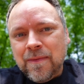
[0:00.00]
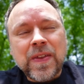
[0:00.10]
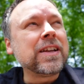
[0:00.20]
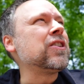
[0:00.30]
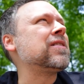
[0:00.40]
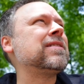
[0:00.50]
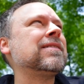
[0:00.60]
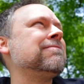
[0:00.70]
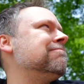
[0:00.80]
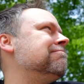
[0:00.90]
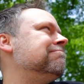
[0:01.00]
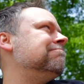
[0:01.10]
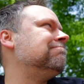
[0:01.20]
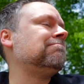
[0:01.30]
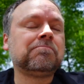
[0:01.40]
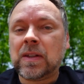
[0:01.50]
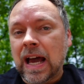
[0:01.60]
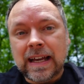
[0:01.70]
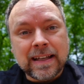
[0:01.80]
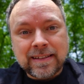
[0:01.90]
They just,
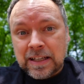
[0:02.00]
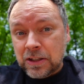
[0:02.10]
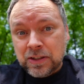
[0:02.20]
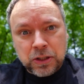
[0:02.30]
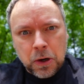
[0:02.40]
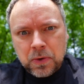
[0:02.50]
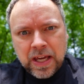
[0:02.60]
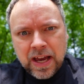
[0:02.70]
I guess they just don't